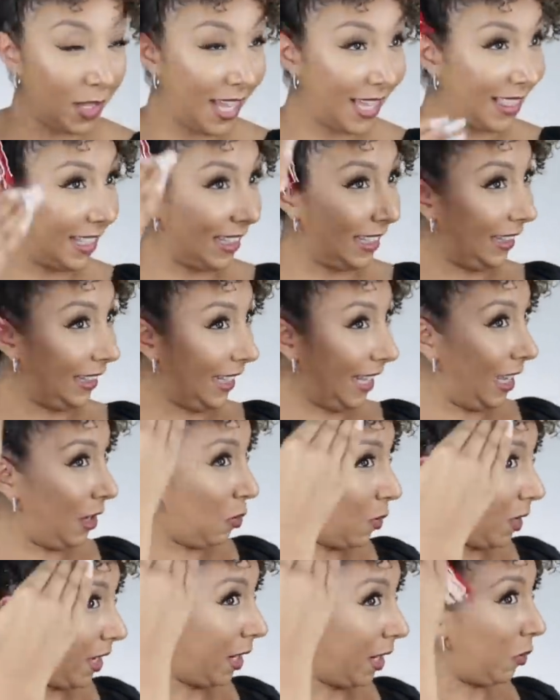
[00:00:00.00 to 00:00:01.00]
like the
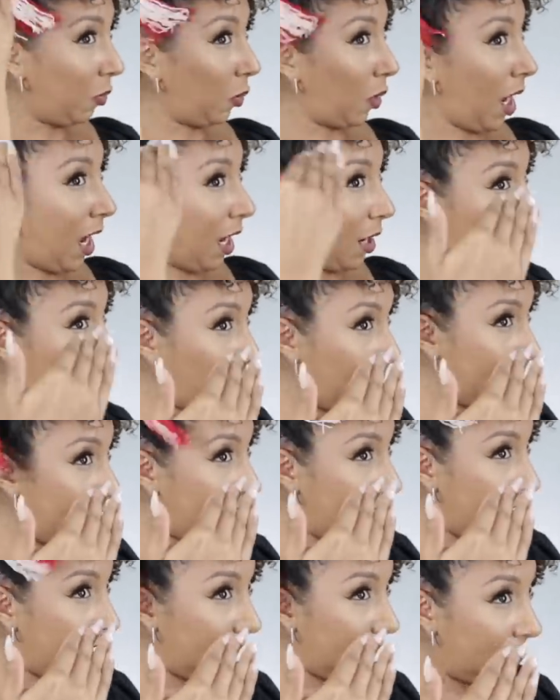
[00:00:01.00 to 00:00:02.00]
lean with it, rock with
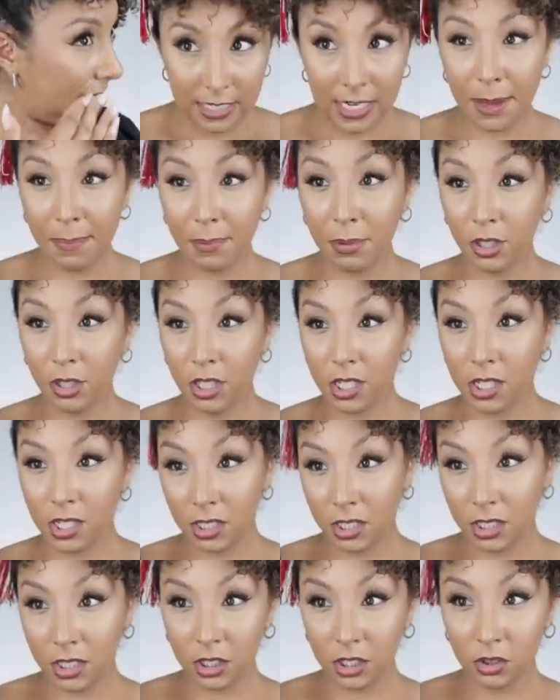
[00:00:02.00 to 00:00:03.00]
it type of
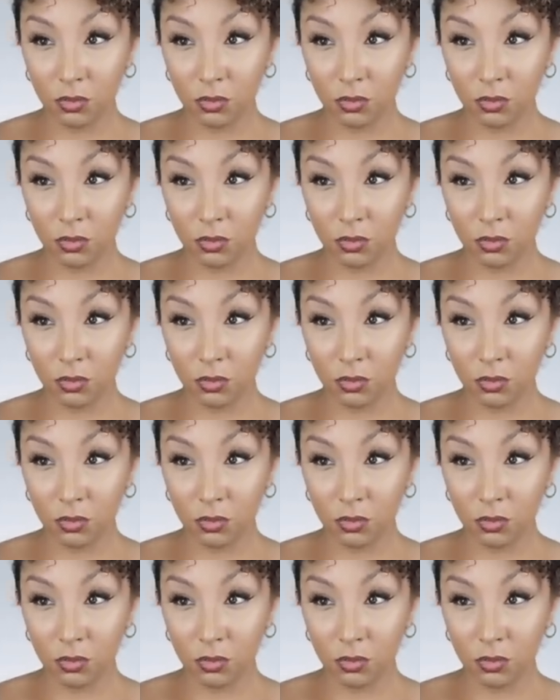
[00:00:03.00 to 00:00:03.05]
look,